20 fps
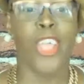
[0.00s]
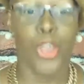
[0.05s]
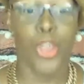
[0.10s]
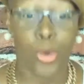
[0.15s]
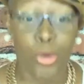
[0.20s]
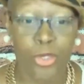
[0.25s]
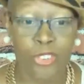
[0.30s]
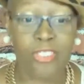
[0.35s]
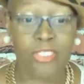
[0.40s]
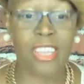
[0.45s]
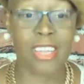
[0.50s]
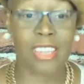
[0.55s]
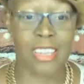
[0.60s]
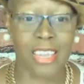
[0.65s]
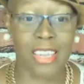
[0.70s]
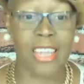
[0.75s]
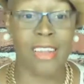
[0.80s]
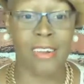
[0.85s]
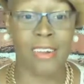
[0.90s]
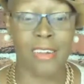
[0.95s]
You sit
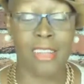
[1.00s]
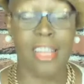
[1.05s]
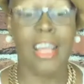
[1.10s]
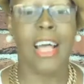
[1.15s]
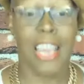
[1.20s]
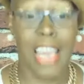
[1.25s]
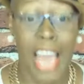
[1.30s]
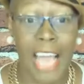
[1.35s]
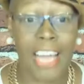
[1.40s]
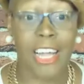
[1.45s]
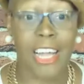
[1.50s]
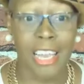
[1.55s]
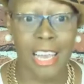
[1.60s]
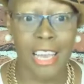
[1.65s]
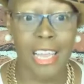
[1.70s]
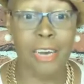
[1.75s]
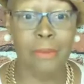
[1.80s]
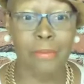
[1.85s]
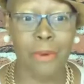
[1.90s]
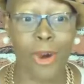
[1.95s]
there like a
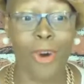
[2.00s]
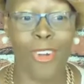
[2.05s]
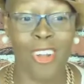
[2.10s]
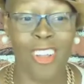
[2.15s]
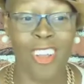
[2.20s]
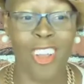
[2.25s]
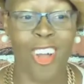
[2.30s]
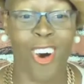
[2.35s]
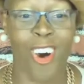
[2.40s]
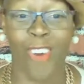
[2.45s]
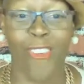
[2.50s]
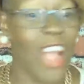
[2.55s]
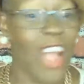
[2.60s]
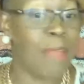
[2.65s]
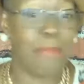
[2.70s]
lump on a log,